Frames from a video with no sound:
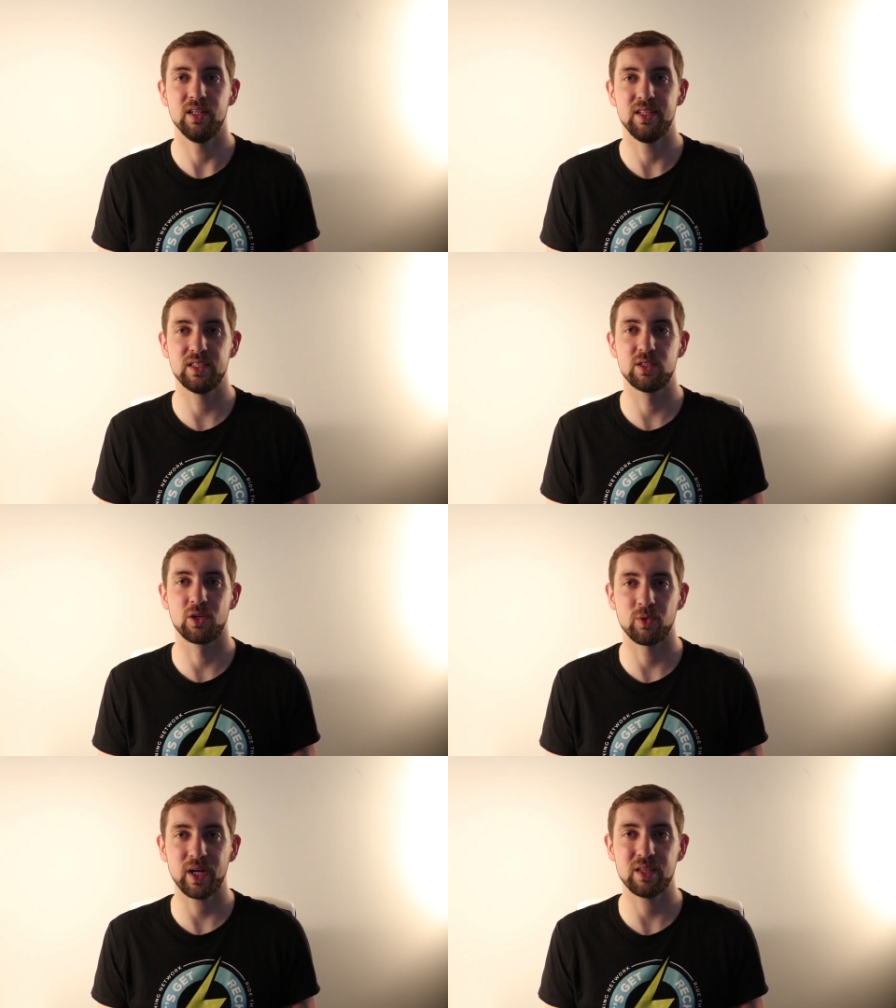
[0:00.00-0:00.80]
this
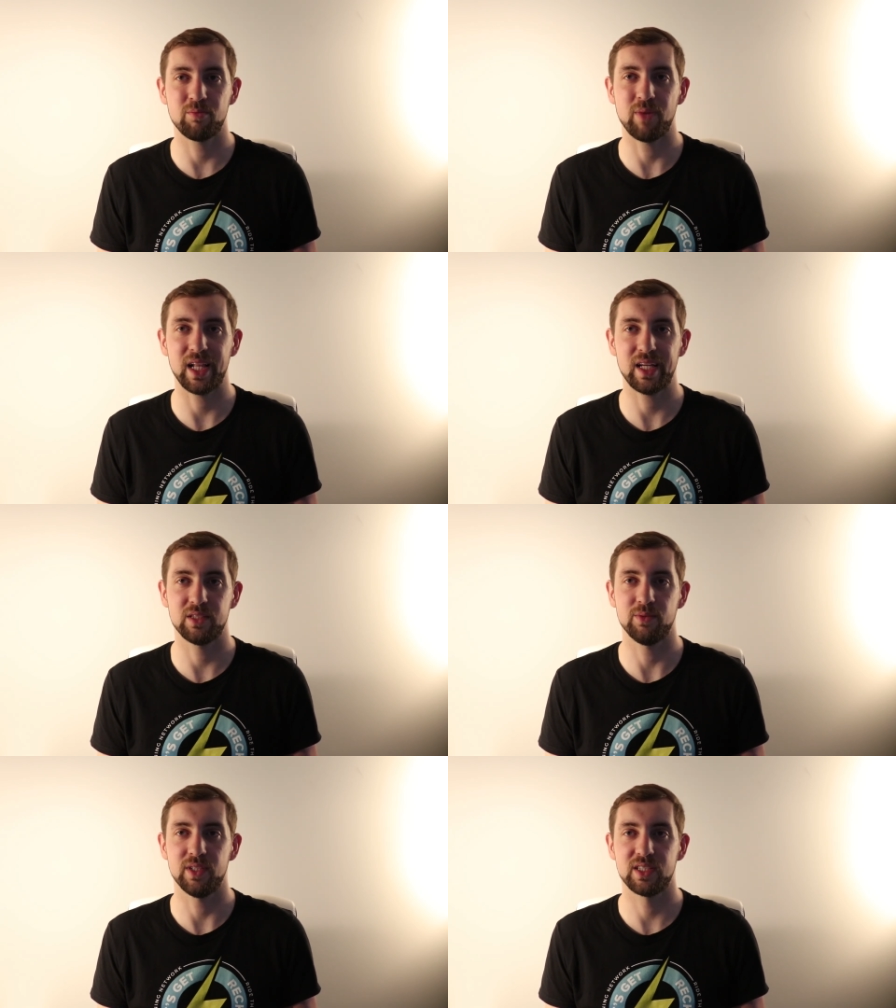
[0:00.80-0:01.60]
red
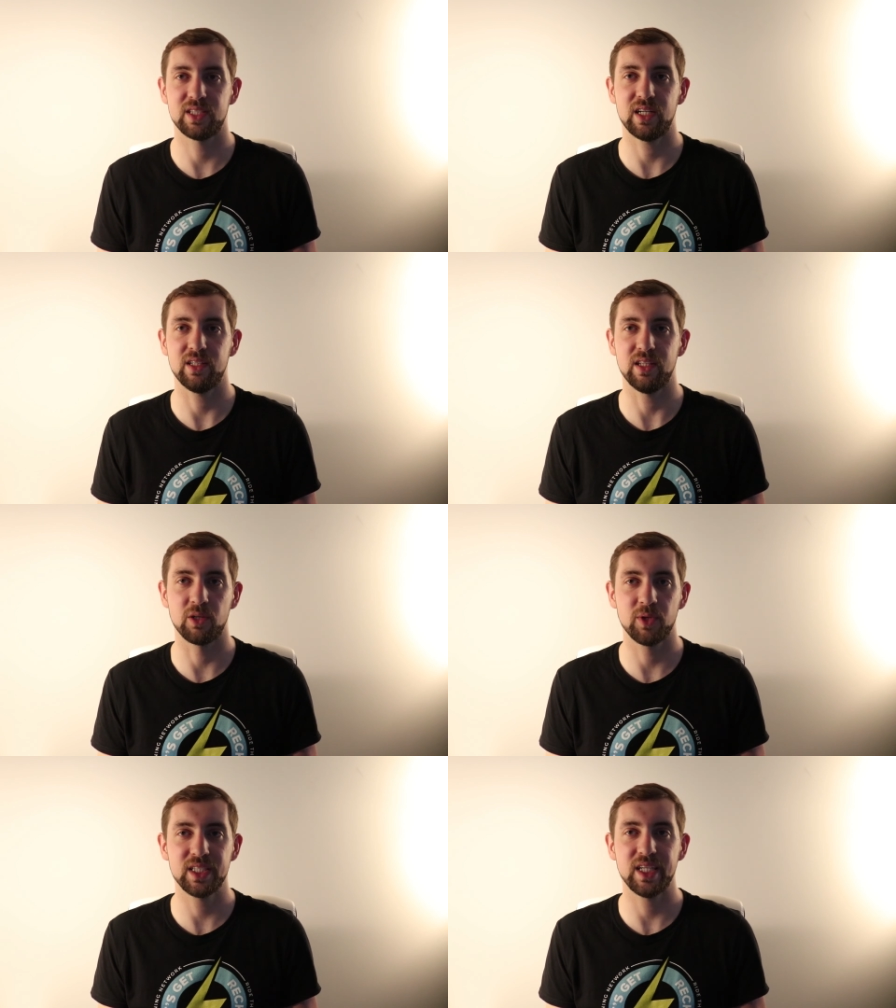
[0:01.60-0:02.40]
balance will start
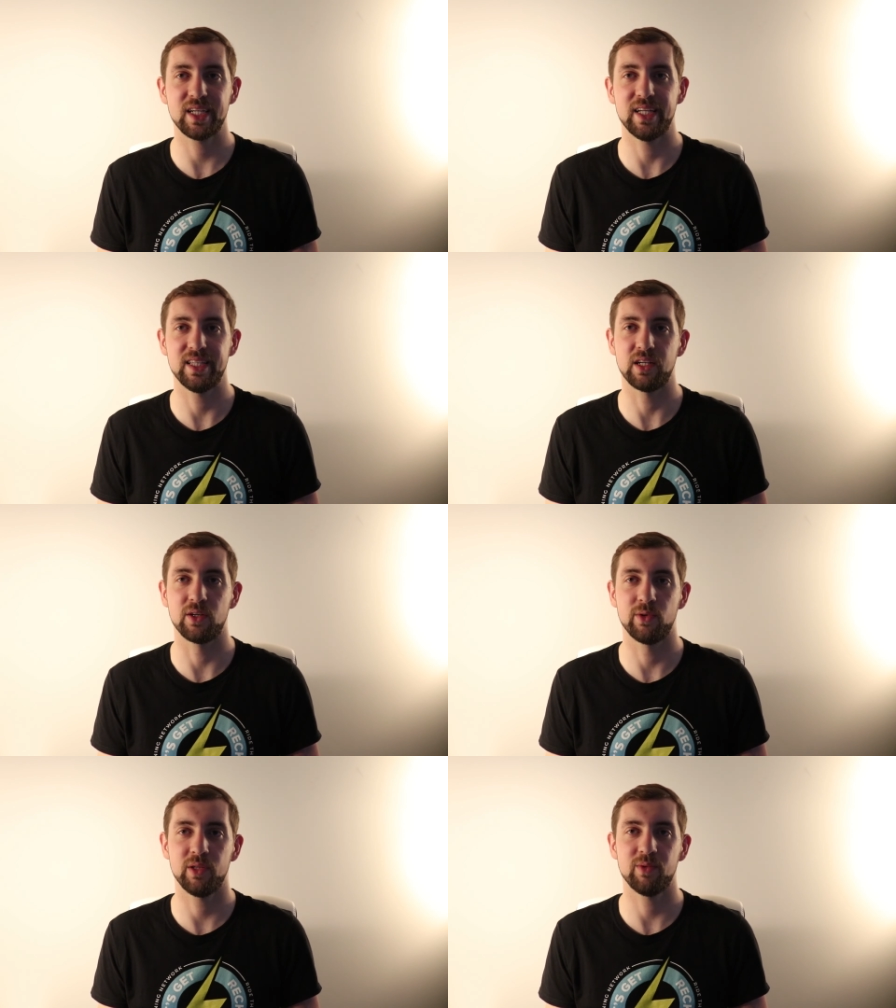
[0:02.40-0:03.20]
decreasing and the
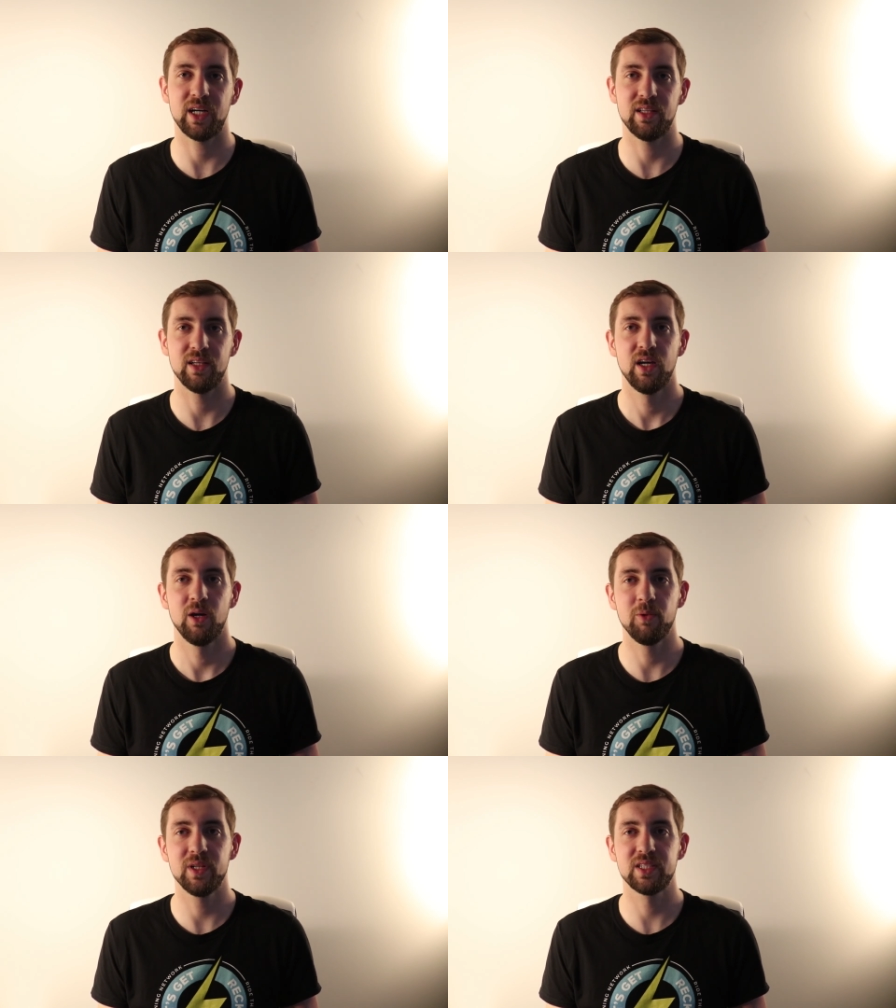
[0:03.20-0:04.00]
green one
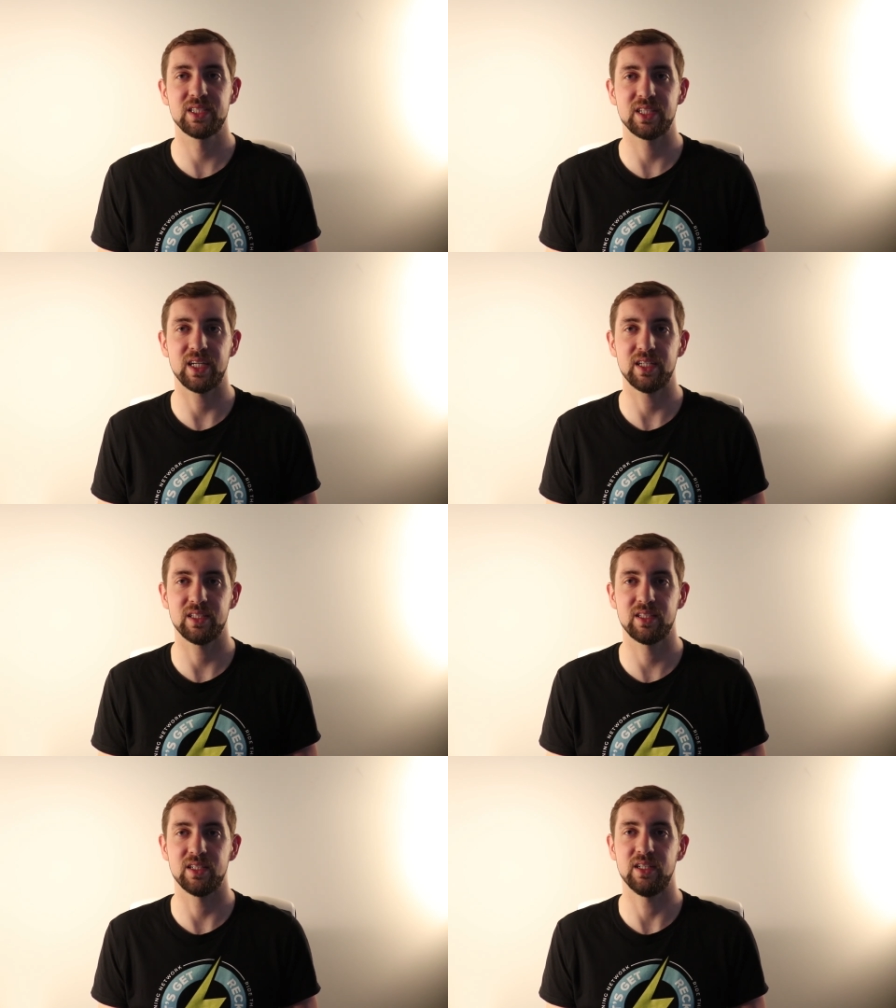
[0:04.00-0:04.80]
will
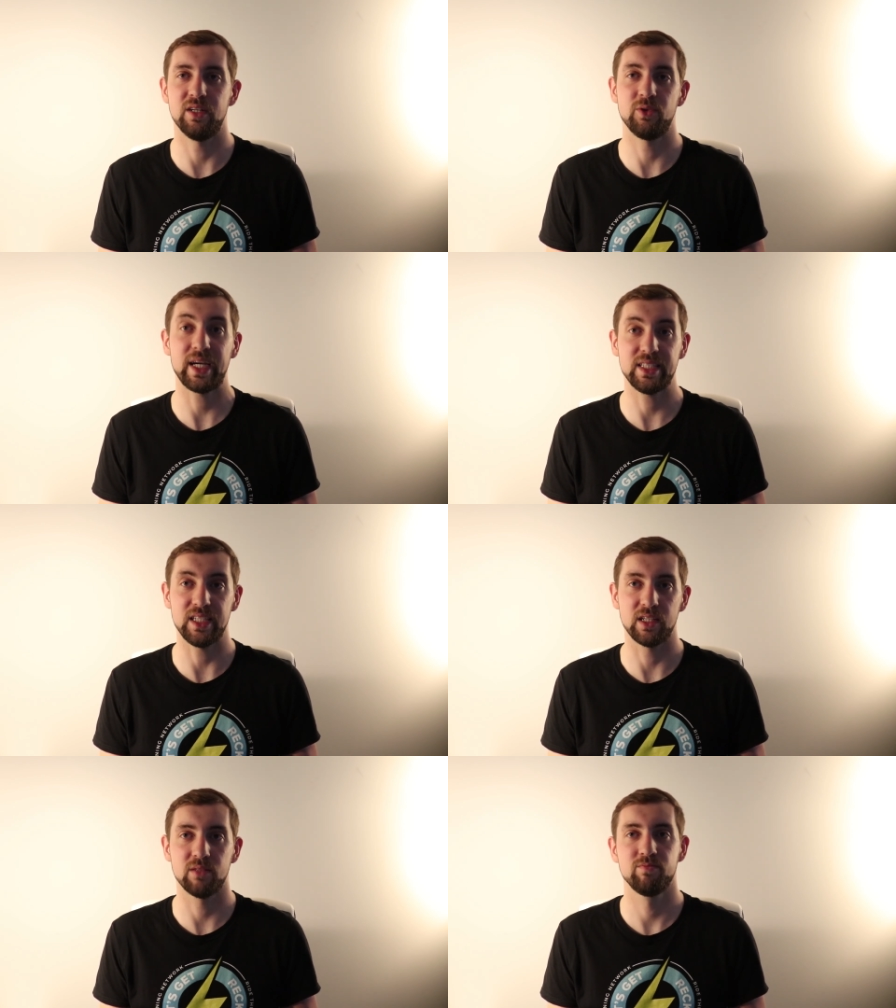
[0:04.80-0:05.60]
start
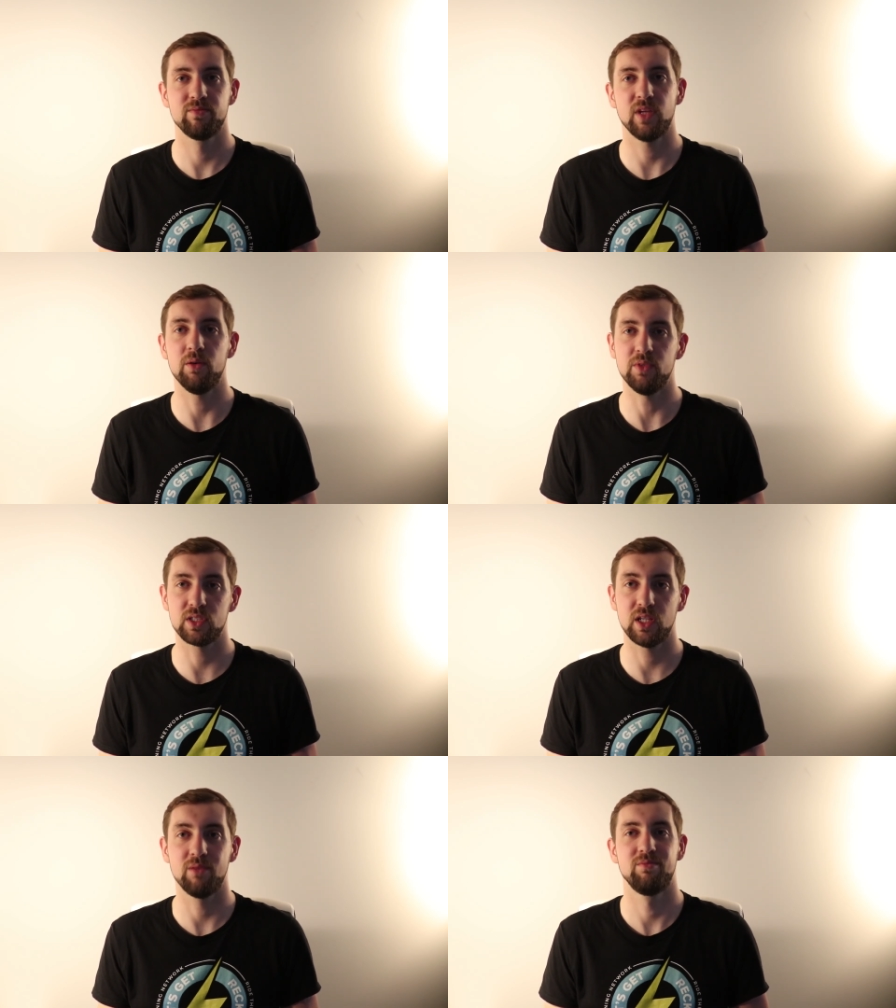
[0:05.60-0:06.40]
rising, obviously.